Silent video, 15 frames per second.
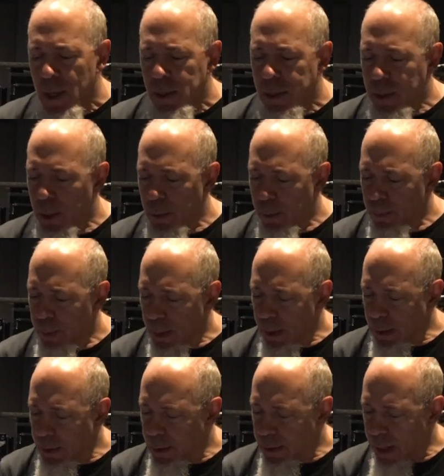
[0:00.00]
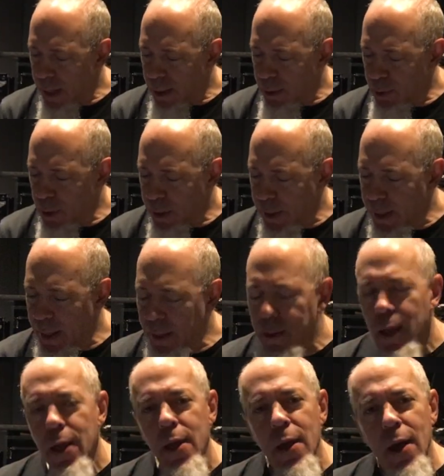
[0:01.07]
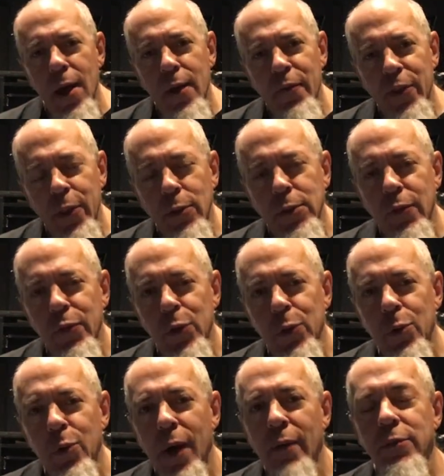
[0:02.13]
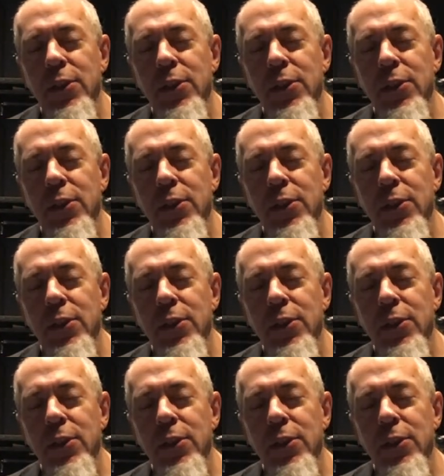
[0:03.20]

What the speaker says: So let's take a look at it. For those of you who have